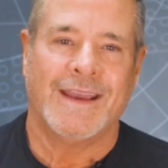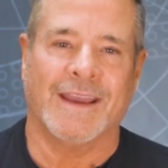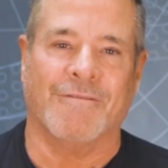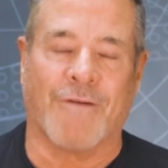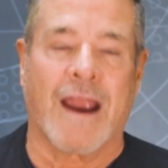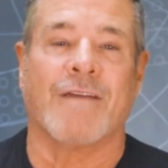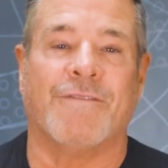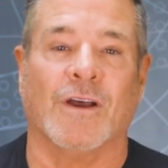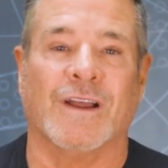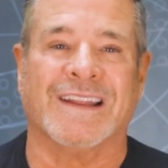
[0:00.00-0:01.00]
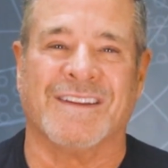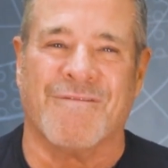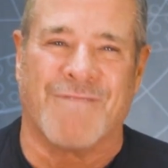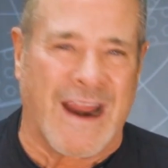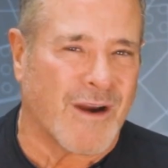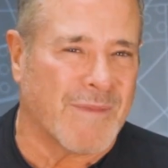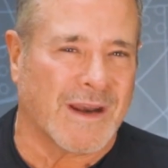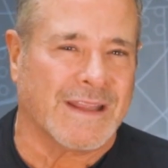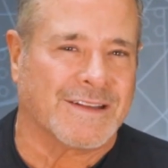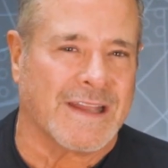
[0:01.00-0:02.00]
EnviroFill is
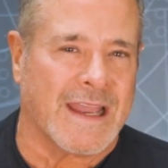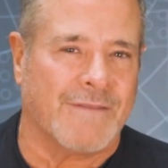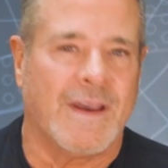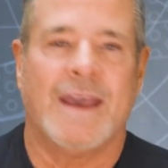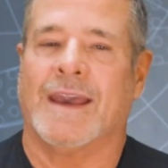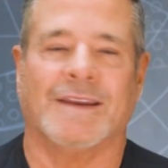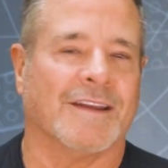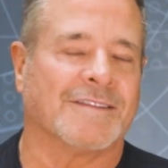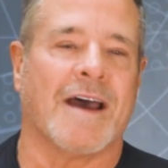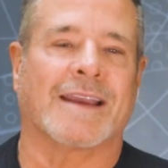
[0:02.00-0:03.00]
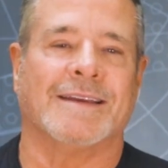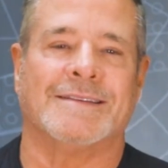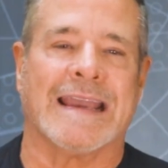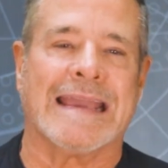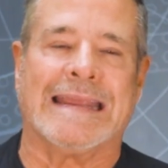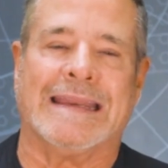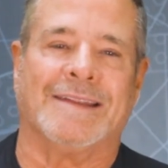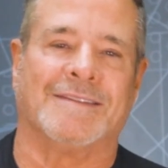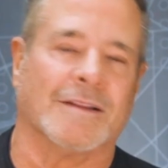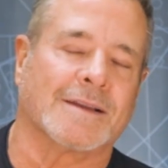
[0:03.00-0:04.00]
environmentally safe and does not contain any
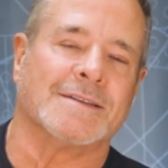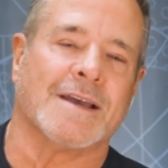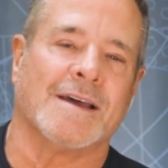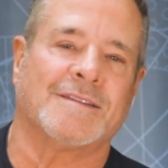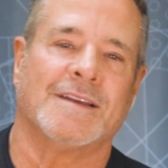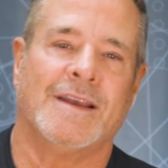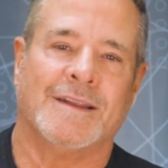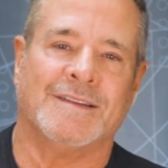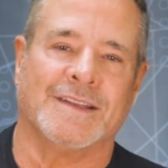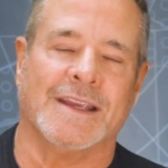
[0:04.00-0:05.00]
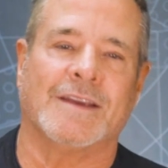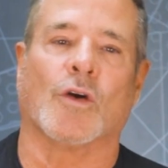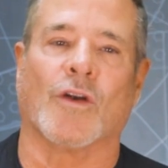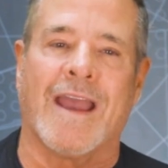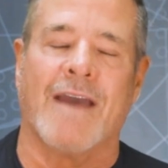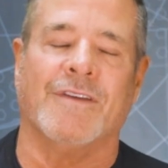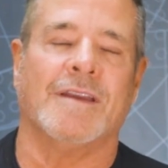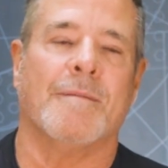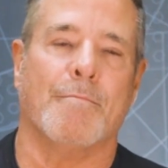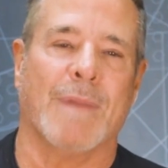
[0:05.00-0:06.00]
silica dust, zinc, or
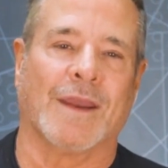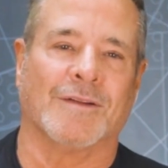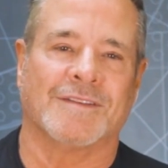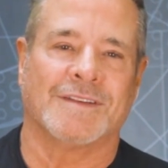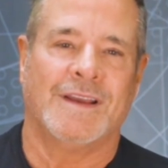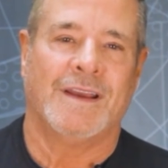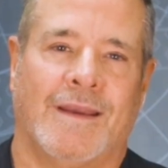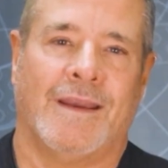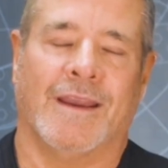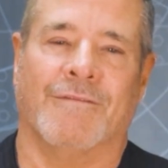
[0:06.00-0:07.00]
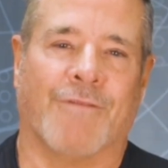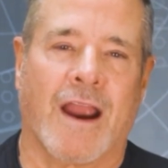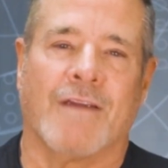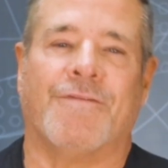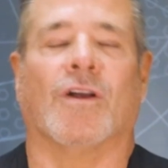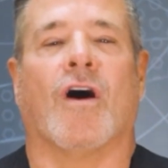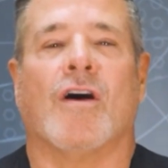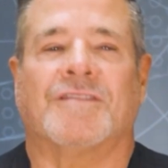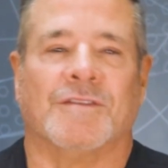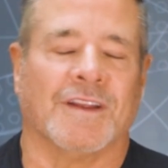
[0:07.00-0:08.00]
heavy metals. EnviroFill
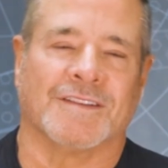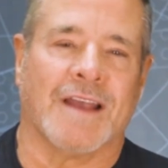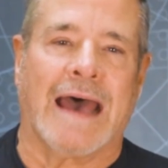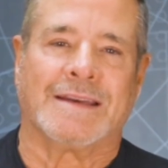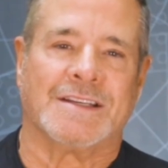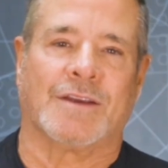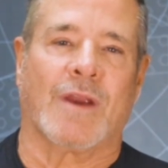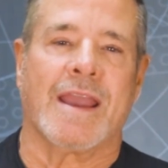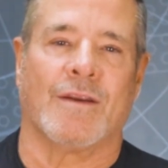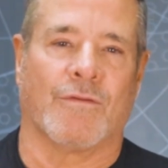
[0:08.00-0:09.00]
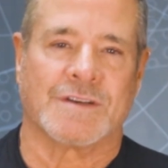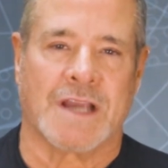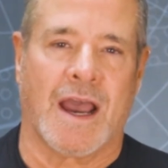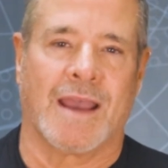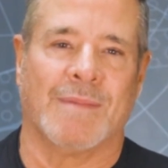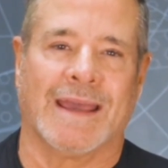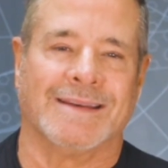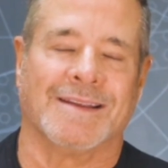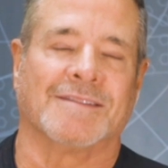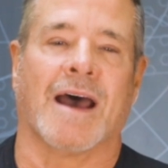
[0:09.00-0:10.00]
also does not degrade over time and
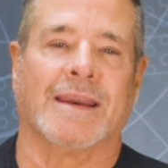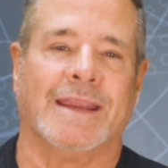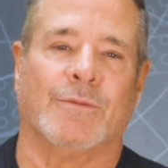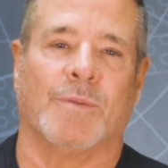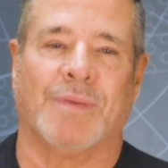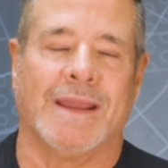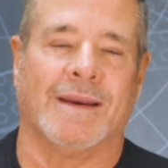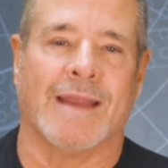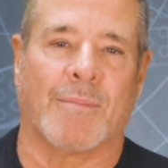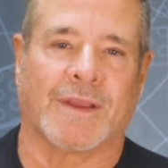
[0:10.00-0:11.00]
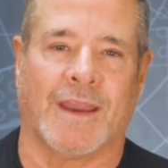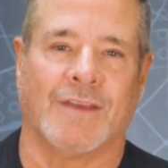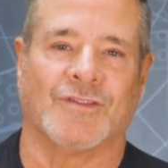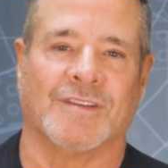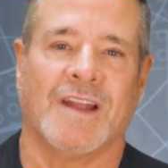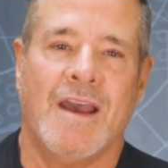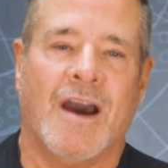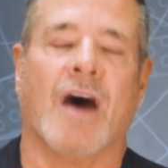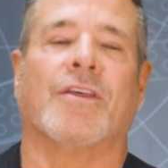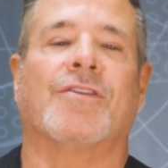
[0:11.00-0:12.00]
not need repeated applications
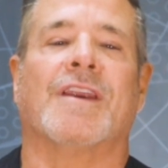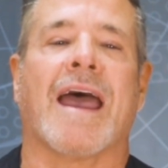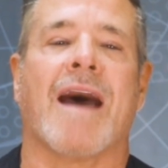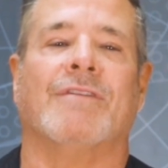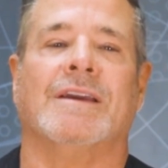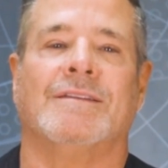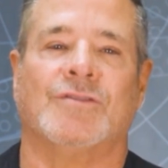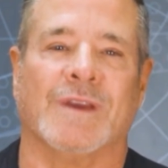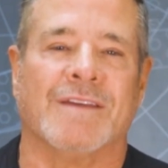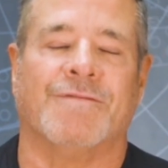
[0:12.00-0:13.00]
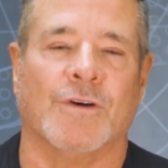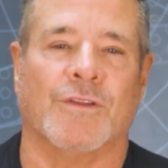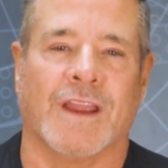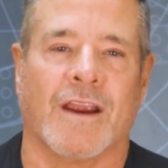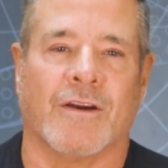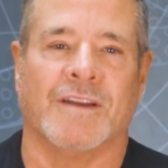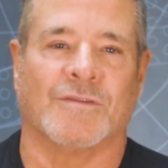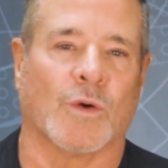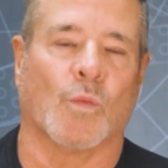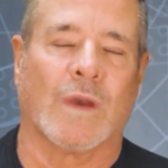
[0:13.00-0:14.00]
other than having to infill the areas
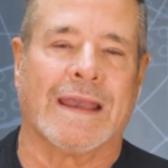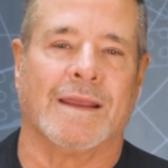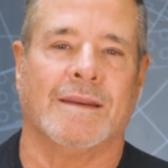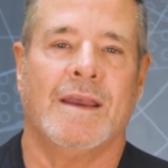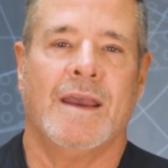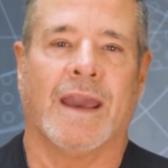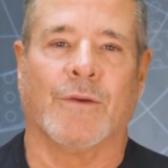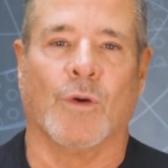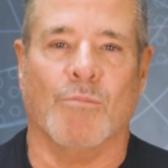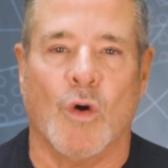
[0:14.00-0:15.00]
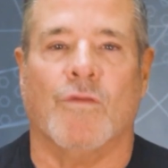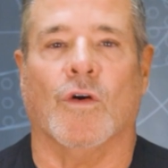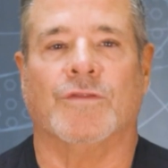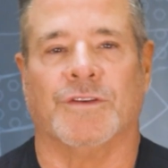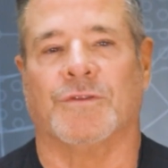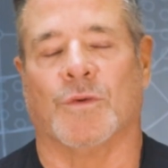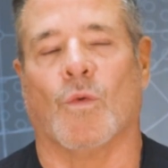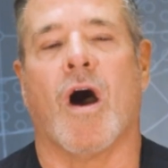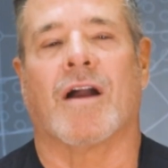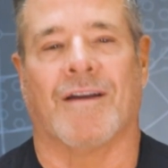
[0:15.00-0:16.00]
where wind and removal due to
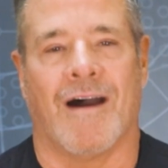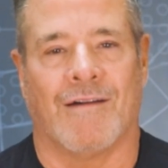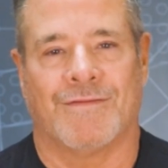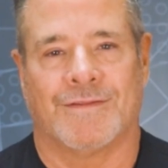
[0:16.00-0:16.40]
walk-off.